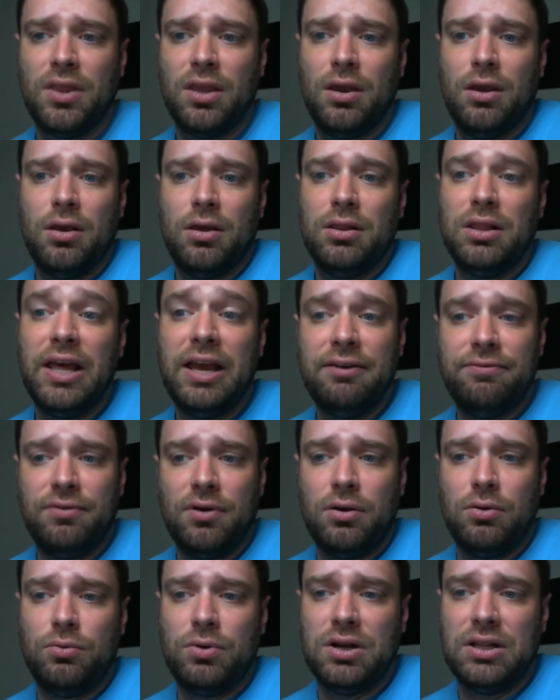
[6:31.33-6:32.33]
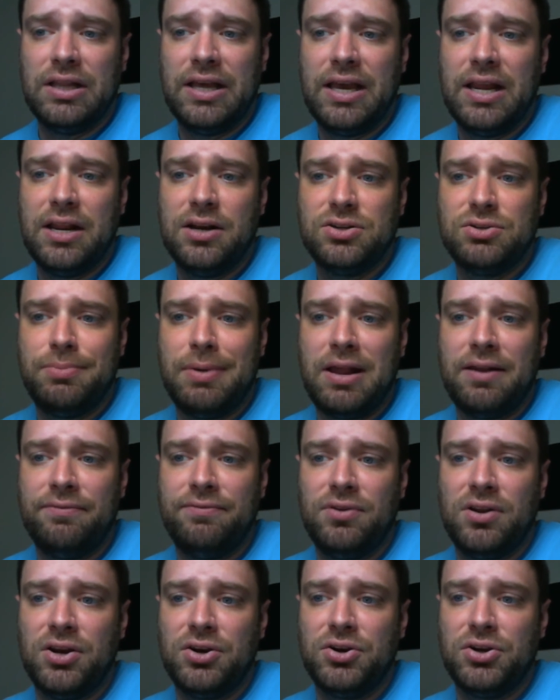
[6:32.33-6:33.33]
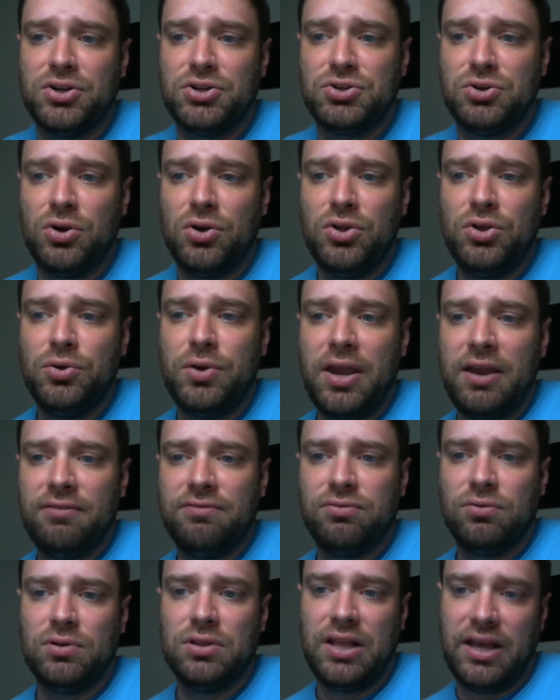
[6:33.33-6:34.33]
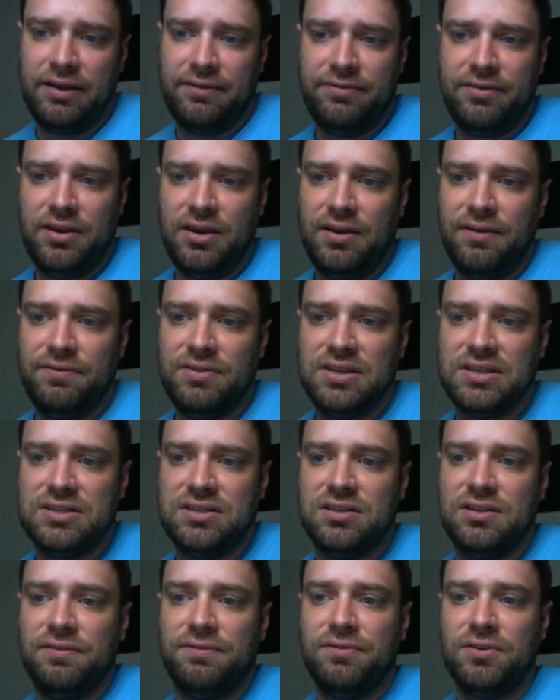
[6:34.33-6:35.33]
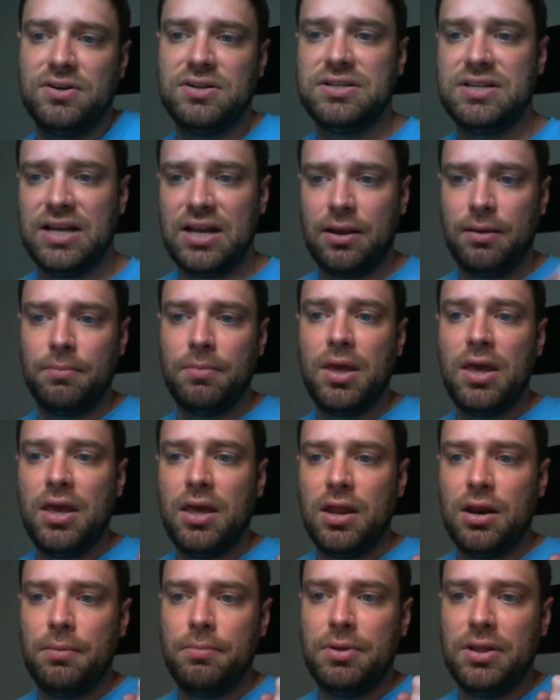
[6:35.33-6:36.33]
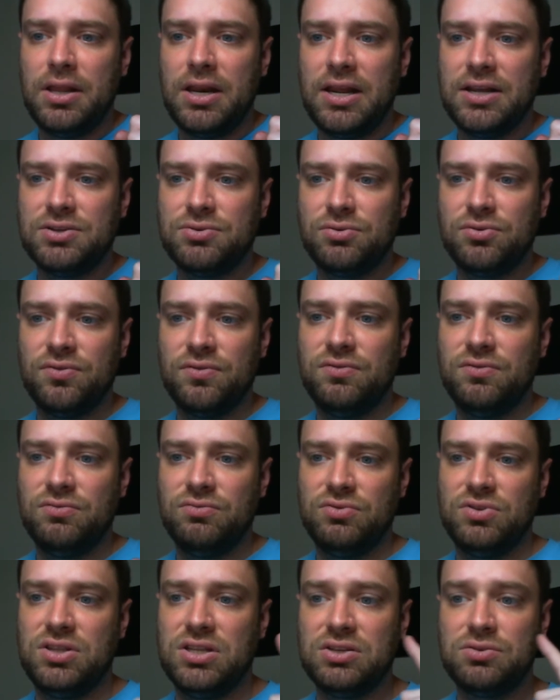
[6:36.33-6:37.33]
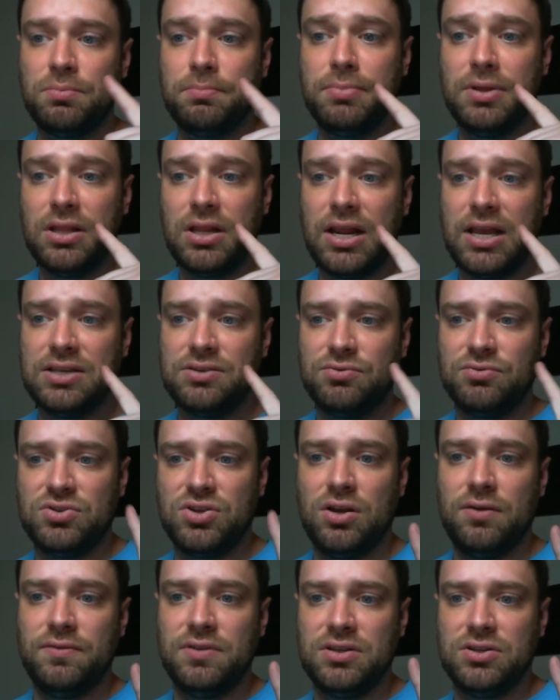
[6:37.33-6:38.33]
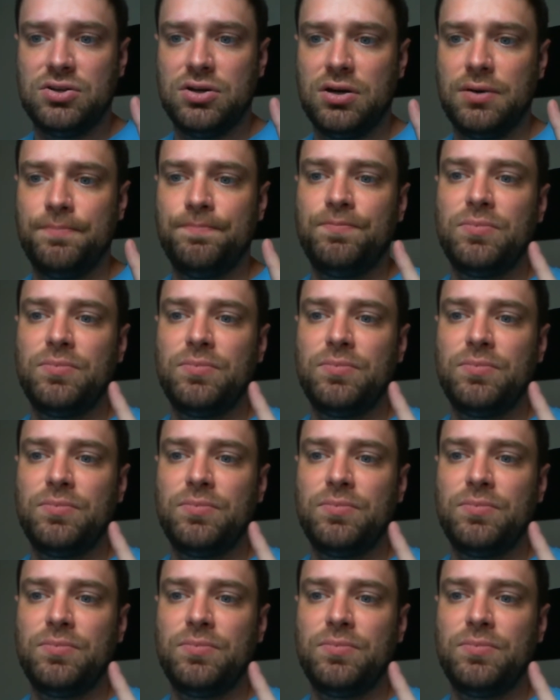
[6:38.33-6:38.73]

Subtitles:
Landfall. When a land enters the battlefield under your control, you gain 4 life. If this is the first time this ability has resolved this turn.